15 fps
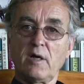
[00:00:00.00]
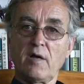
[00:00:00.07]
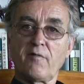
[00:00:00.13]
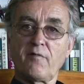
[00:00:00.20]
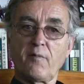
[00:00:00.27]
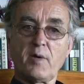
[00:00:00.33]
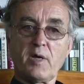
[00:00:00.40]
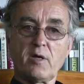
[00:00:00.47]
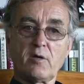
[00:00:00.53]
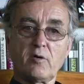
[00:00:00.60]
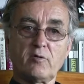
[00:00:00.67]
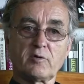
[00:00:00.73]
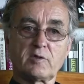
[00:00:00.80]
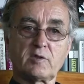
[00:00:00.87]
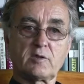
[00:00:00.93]
If we
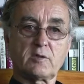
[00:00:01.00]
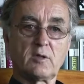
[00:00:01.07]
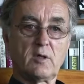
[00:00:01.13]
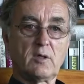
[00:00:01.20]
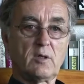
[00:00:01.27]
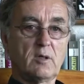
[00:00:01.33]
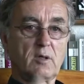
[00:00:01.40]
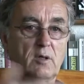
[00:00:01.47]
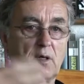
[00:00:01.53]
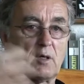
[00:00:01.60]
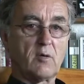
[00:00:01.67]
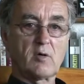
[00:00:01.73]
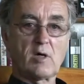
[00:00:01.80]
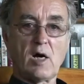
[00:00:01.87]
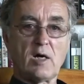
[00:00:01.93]
used you
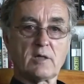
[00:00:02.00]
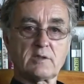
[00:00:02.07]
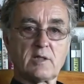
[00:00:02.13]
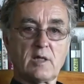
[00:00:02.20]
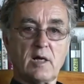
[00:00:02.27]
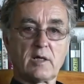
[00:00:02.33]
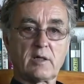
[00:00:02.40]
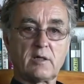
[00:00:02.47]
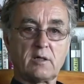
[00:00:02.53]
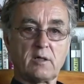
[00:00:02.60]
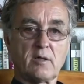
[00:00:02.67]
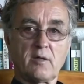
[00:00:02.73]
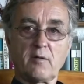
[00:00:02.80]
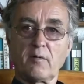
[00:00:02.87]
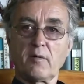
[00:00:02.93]
know cars like
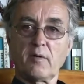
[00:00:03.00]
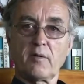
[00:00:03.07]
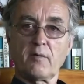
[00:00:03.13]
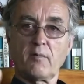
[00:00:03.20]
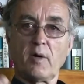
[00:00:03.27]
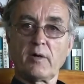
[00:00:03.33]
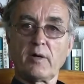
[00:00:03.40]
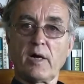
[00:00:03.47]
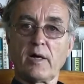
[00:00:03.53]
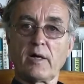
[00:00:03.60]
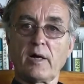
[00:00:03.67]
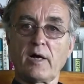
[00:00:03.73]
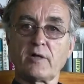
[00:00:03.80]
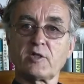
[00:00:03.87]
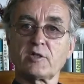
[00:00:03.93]
the the one I,